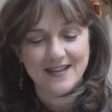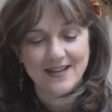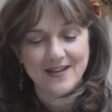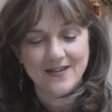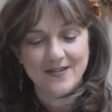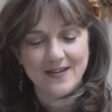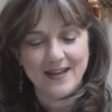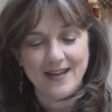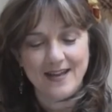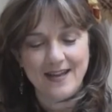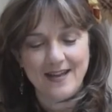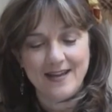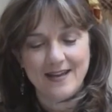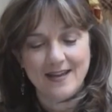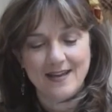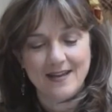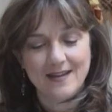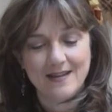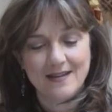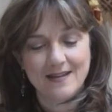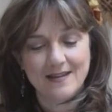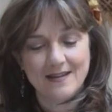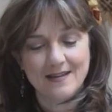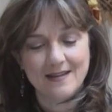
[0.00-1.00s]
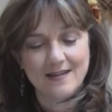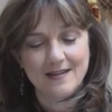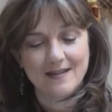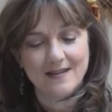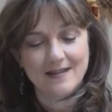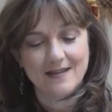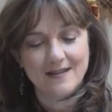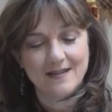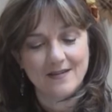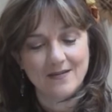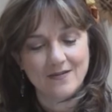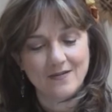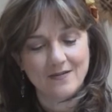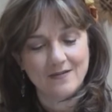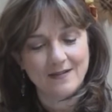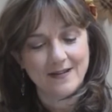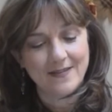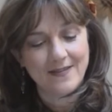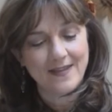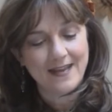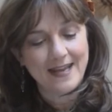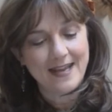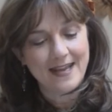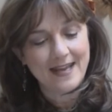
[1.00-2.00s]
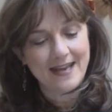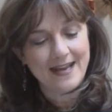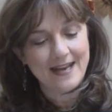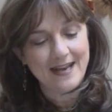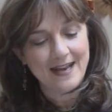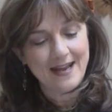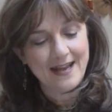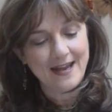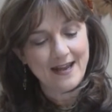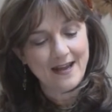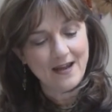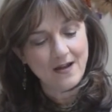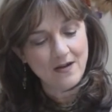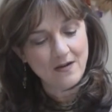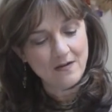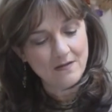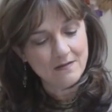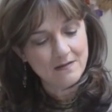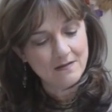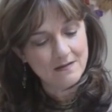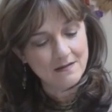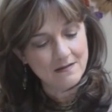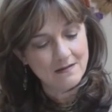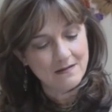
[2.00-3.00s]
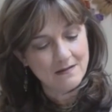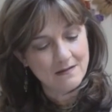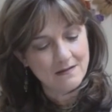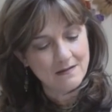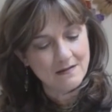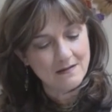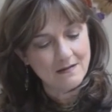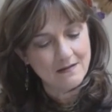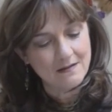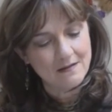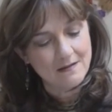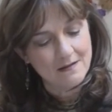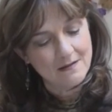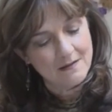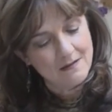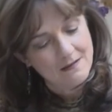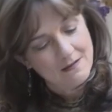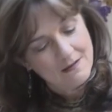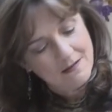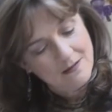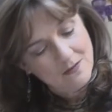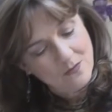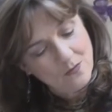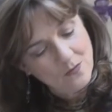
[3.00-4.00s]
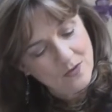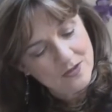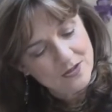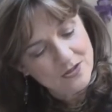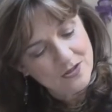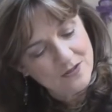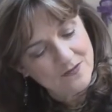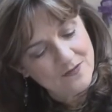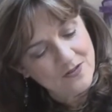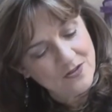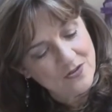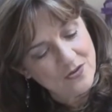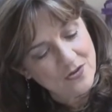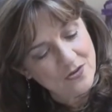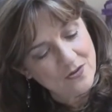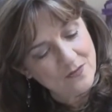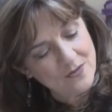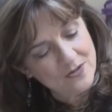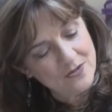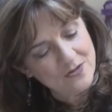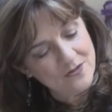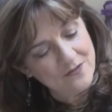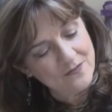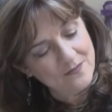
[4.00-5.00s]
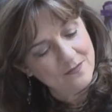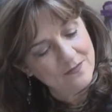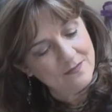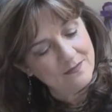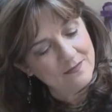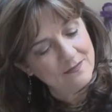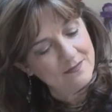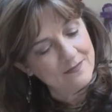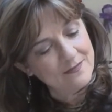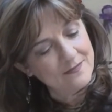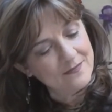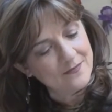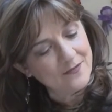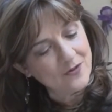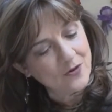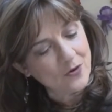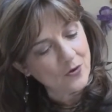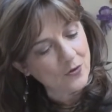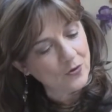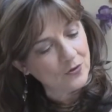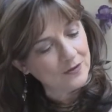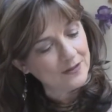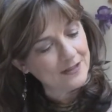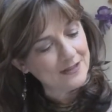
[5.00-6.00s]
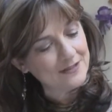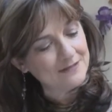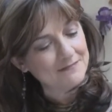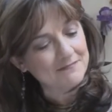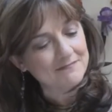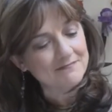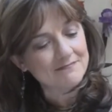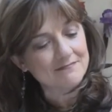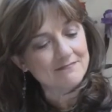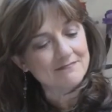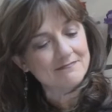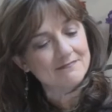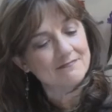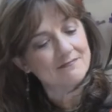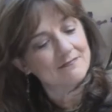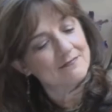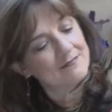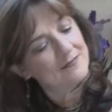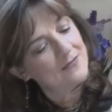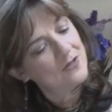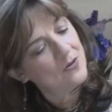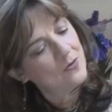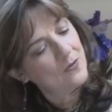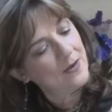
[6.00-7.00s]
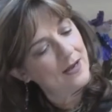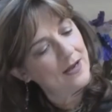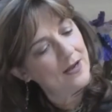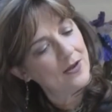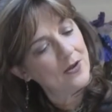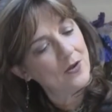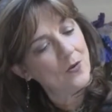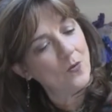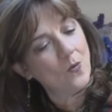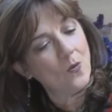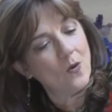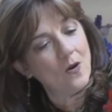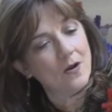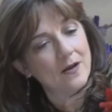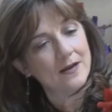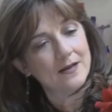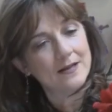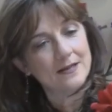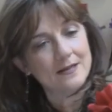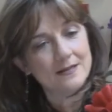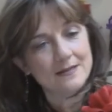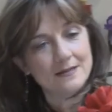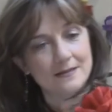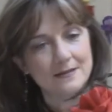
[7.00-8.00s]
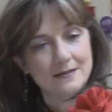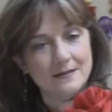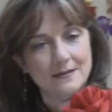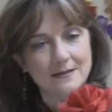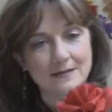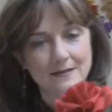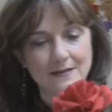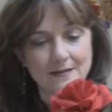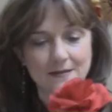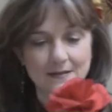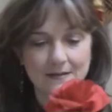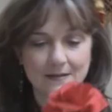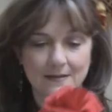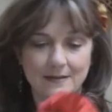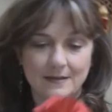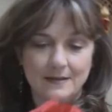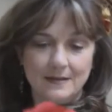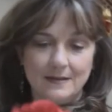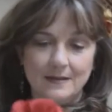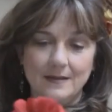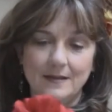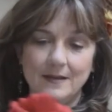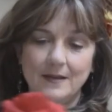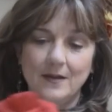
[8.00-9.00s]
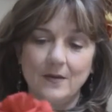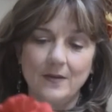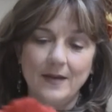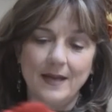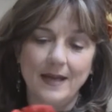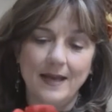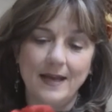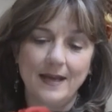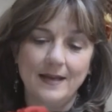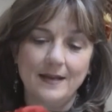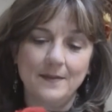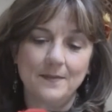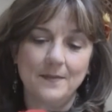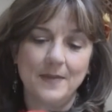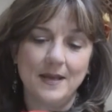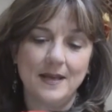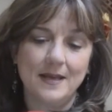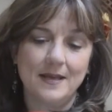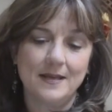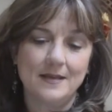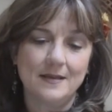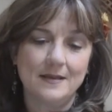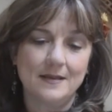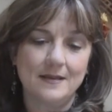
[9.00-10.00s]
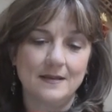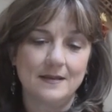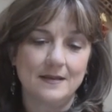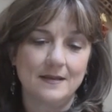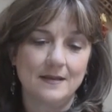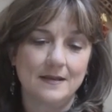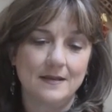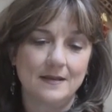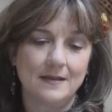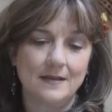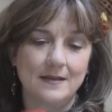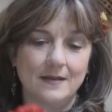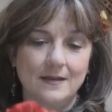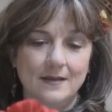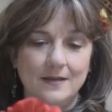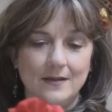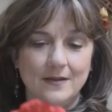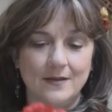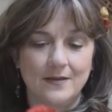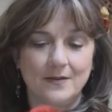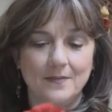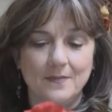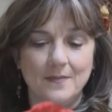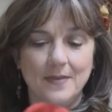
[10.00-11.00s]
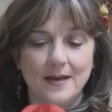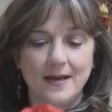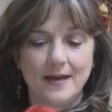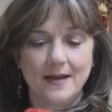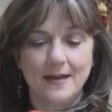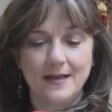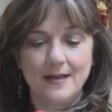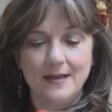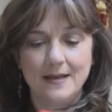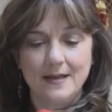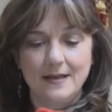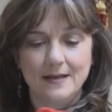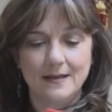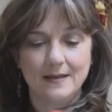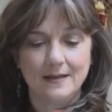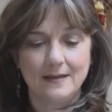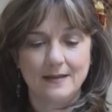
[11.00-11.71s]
Okay, we're at the end now. Once you've determined you've curled it the way you want it, go ahead and bend your bud